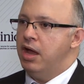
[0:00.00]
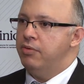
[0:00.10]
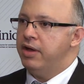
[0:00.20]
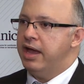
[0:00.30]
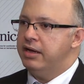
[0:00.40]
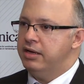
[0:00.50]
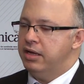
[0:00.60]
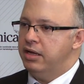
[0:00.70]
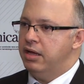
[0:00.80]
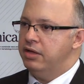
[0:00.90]
We had
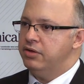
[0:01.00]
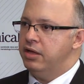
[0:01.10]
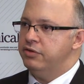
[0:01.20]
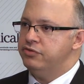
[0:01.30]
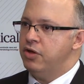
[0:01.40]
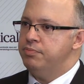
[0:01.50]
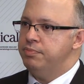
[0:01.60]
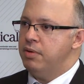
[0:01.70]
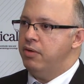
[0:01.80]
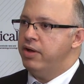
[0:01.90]

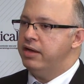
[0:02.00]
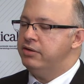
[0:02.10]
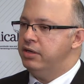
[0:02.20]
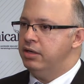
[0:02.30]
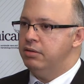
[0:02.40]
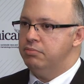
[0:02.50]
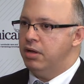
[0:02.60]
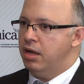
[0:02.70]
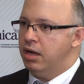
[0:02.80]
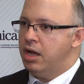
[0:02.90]
the
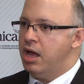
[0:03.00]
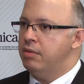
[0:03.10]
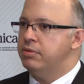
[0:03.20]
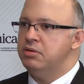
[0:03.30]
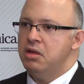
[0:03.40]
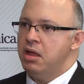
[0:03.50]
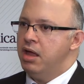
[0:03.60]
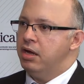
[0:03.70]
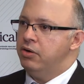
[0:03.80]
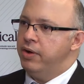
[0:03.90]
common
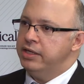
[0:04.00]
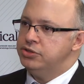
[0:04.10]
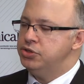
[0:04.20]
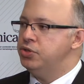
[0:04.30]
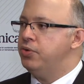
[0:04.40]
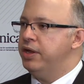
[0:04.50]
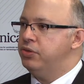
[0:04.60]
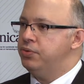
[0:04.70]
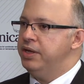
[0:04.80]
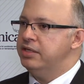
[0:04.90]
grade 2,
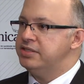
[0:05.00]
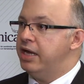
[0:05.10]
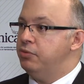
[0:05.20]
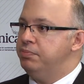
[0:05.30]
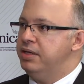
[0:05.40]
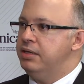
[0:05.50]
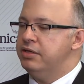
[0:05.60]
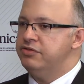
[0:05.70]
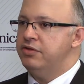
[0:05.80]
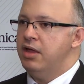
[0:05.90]
grade 3
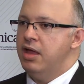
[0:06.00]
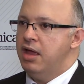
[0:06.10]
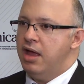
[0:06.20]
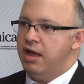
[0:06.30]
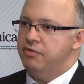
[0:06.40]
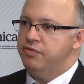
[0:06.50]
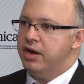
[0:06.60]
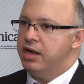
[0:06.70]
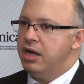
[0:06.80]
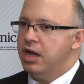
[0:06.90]
cytopenias,
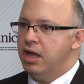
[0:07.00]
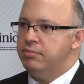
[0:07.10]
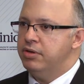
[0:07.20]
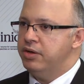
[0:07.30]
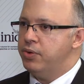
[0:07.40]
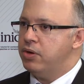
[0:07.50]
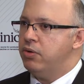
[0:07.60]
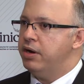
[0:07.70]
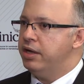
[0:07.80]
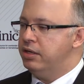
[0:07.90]
very uncommonly
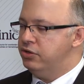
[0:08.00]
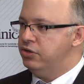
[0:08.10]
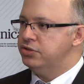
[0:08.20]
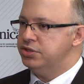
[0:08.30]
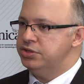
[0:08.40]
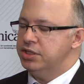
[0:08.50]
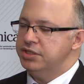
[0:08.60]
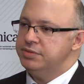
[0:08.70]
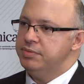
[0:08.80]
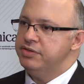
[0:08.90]
requiring any dose
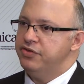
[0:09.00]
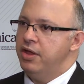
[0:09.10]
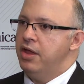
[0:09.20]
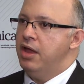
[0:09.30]
adjustments.